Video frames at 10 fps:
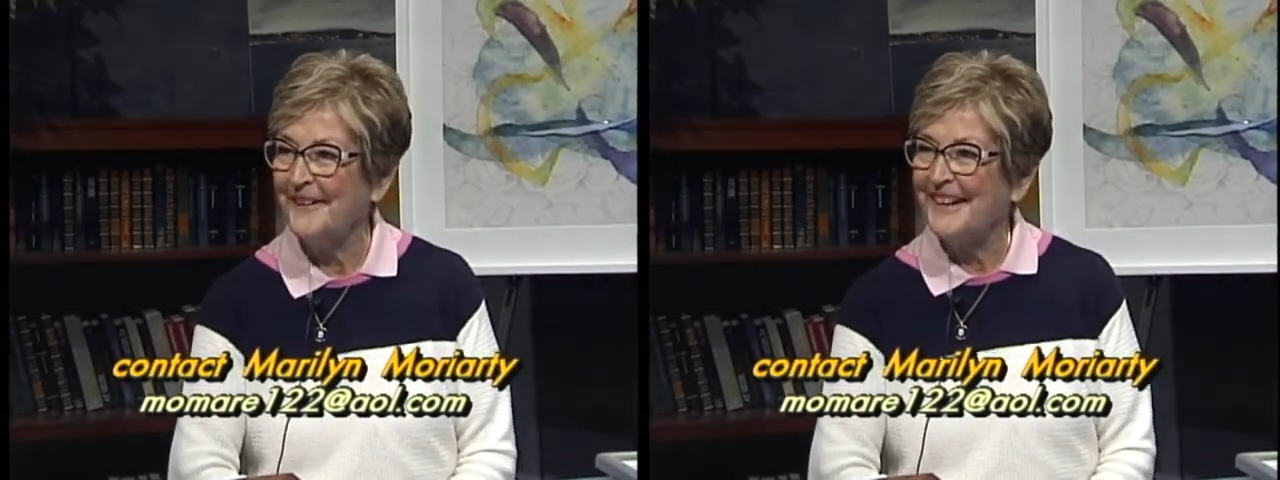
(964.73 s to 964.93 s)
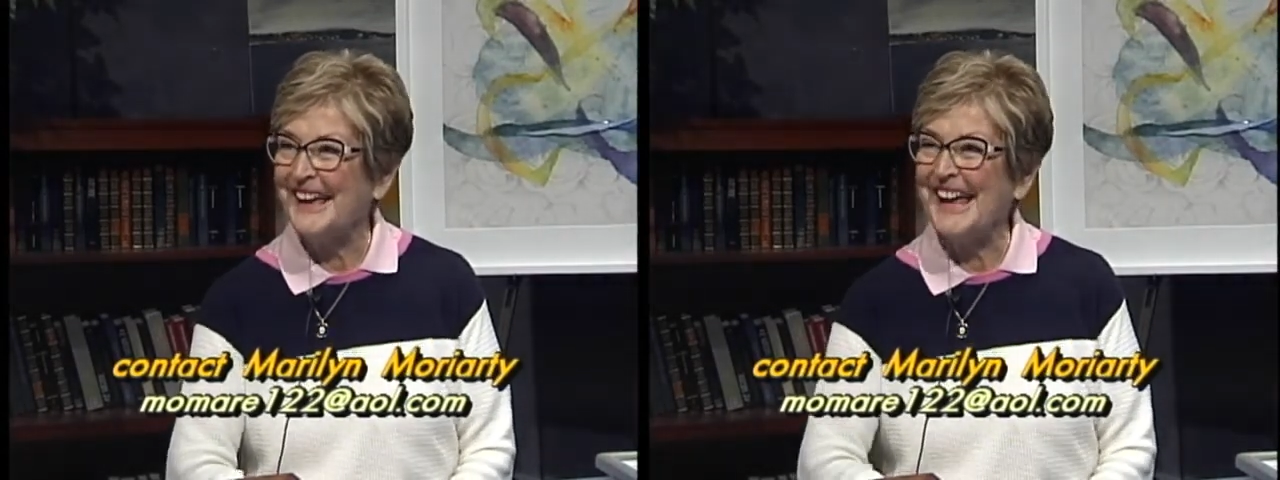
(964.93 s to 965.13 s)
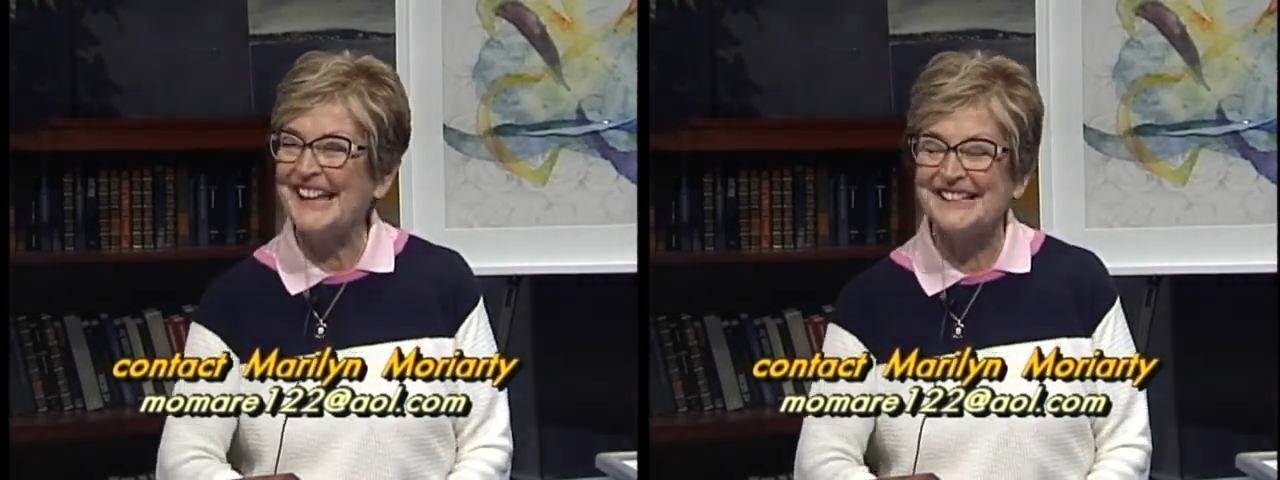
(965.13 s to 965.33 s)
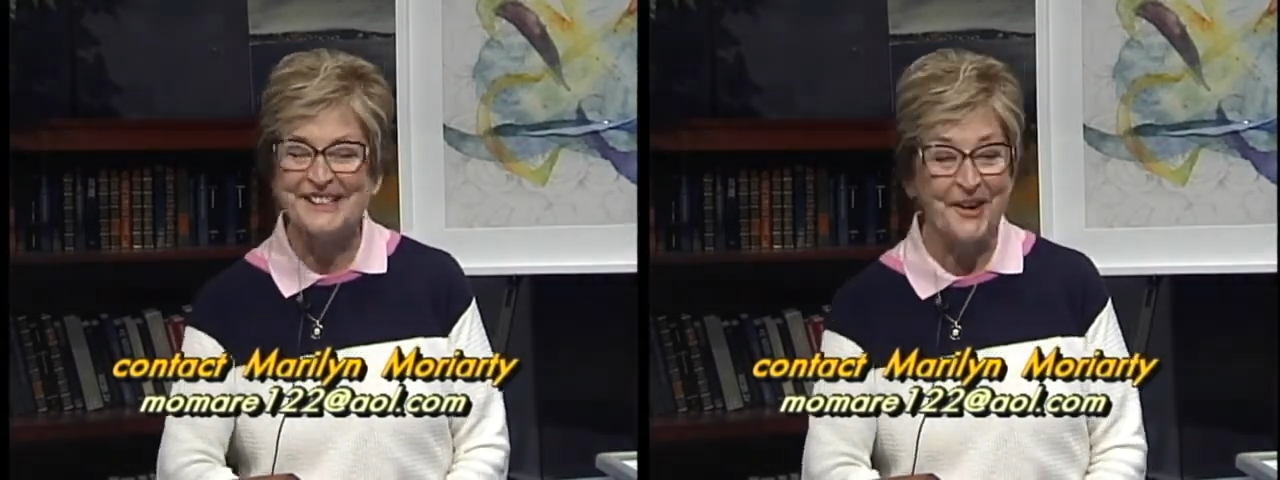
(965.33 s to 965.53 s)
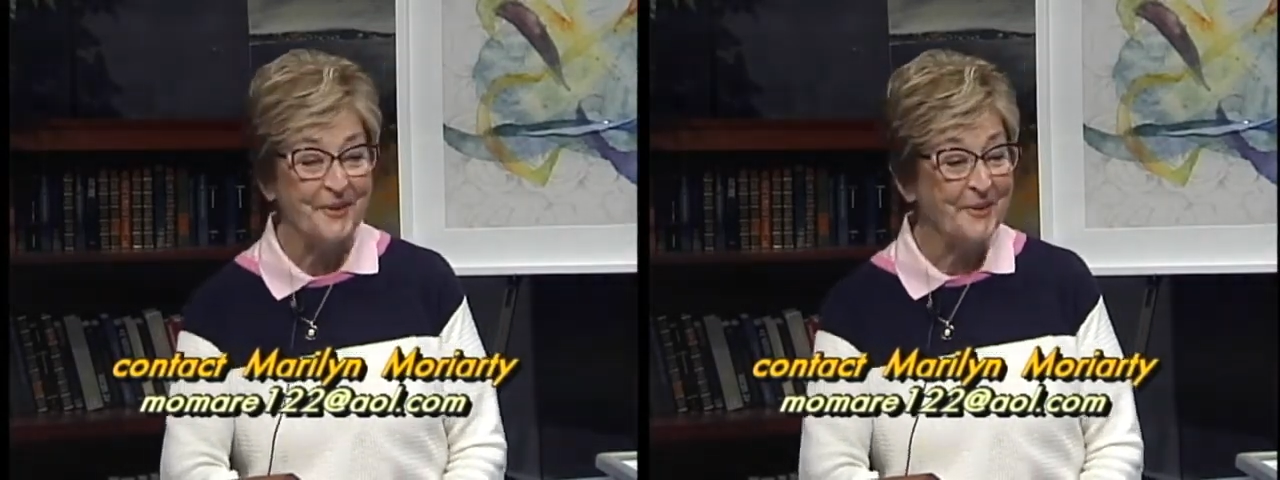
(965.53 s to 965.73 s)
And
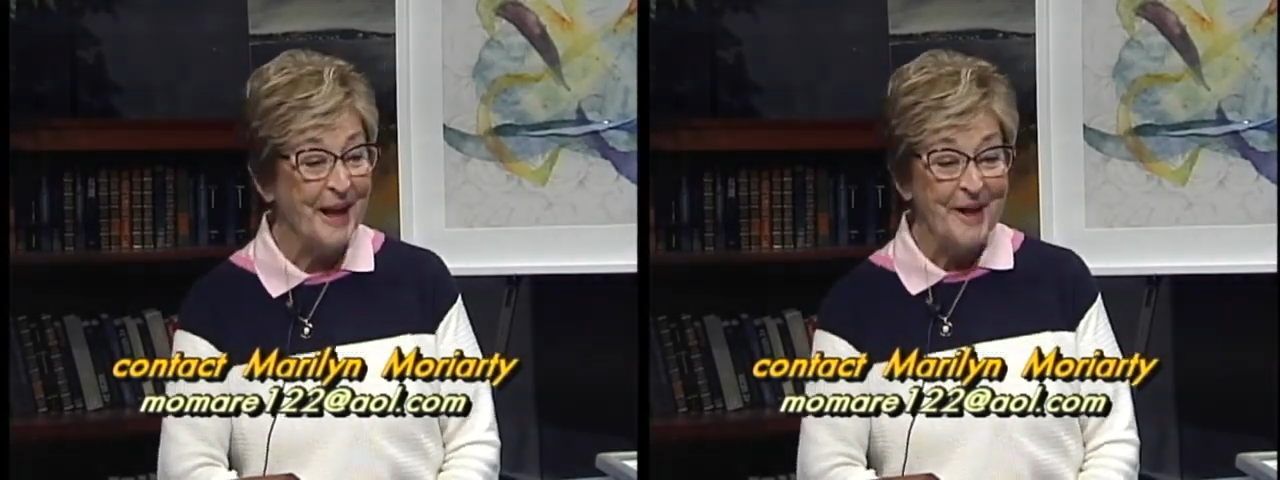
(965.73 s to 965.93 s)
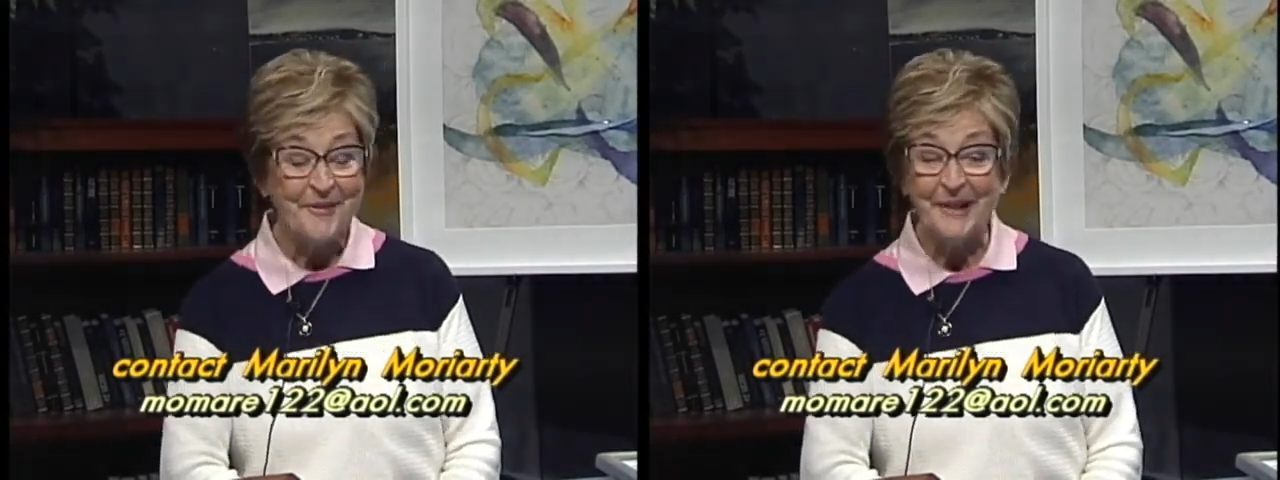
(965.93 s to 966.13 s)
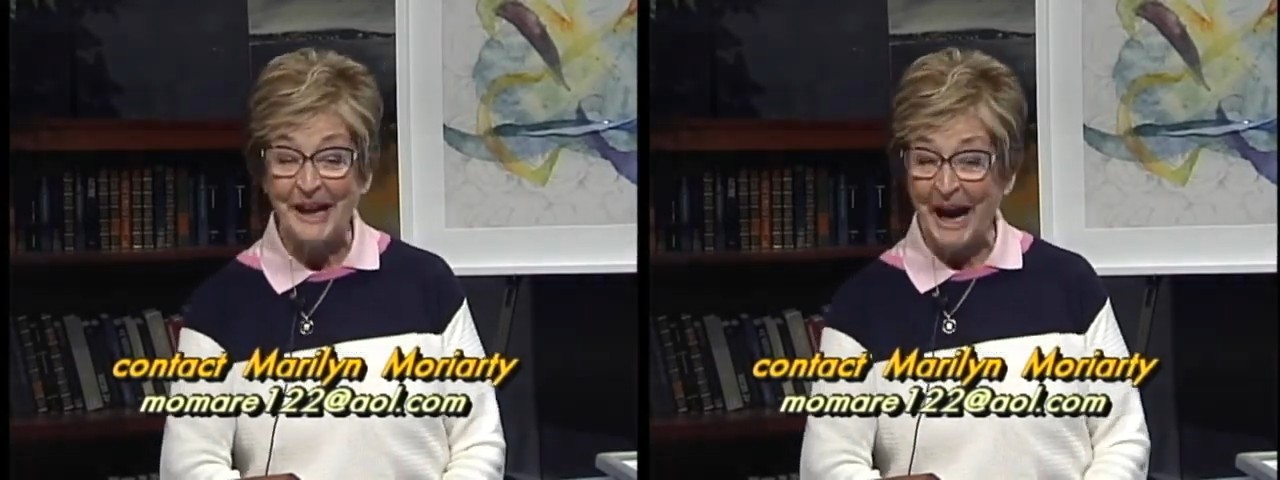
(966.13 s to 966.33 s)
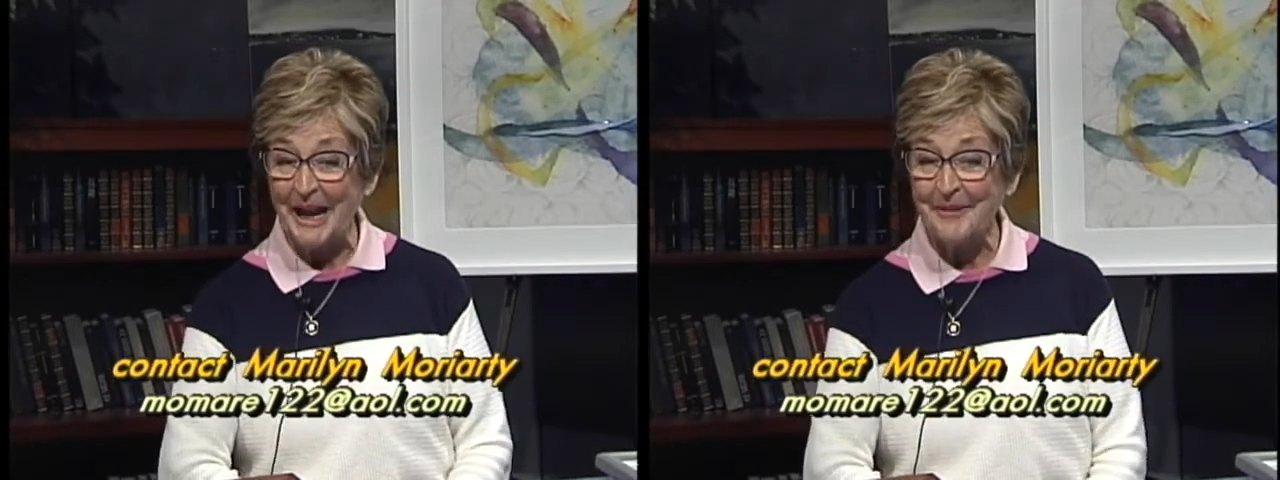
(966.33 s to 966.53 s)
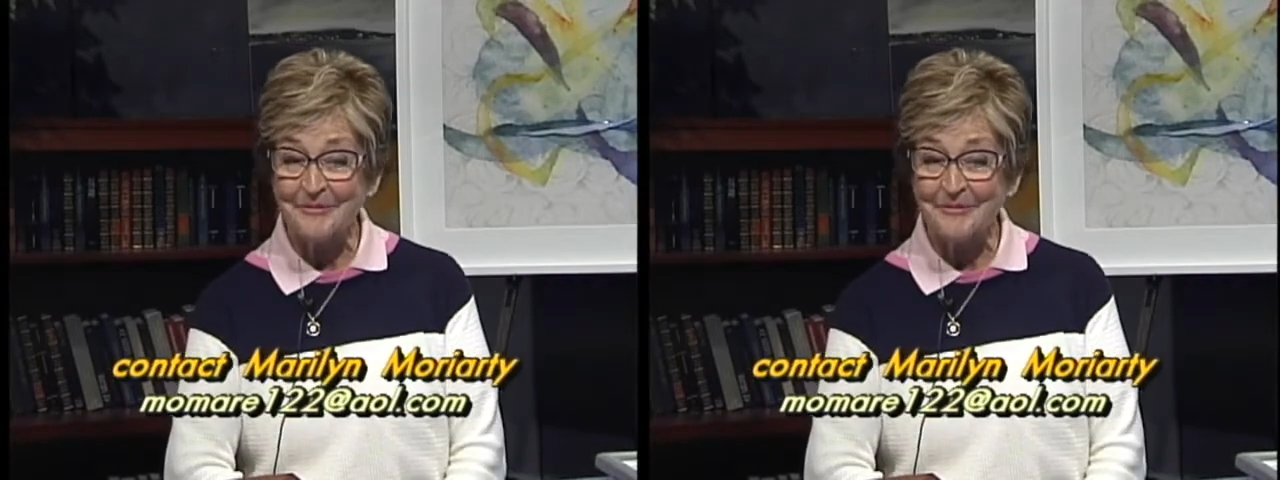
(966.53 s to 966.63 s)
so we got up